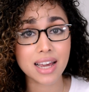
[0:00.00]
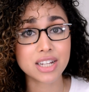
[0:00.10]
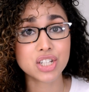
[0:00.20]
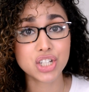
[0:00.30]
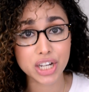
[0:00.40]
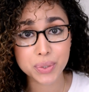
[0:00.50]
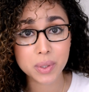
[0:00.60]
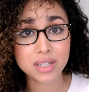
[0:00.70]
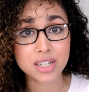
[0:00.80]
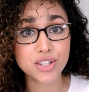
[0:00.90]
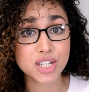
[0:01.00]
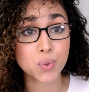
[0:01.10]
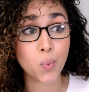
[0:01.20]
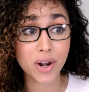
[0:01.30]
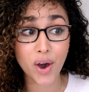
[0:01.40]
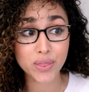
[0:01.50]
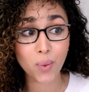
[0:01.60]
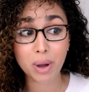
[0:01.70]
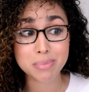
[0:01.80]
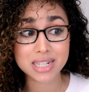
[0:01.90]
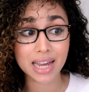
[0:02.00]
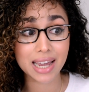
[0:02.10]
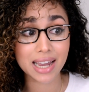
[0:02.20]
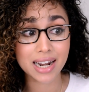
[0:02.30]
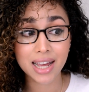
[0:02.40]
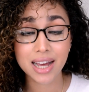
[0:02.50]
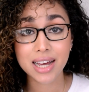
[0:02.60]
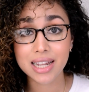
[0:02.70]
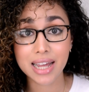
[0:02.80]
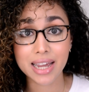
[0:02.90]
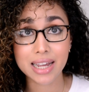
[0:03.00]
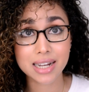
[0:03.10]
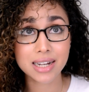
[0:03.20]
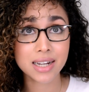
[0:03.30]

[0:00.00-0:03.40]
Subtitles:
I genuinely just went on the website like